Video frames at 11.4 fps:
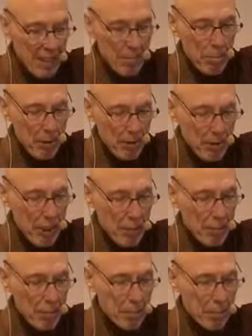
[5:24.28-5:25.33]
built
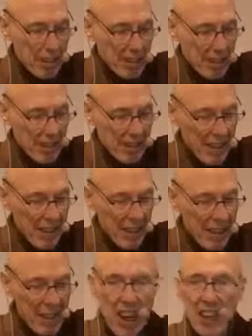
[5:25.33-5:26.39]
up a
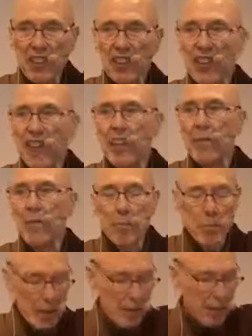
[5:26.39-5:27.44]
large heap
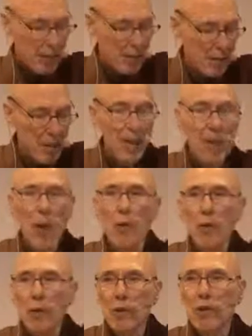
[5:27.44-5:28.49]
of
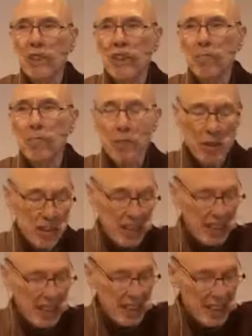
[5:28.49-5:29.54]
gold and
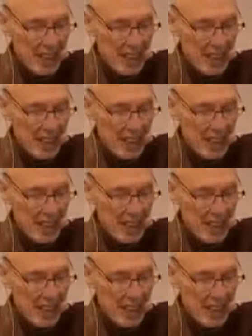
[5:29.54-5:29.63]
bullion,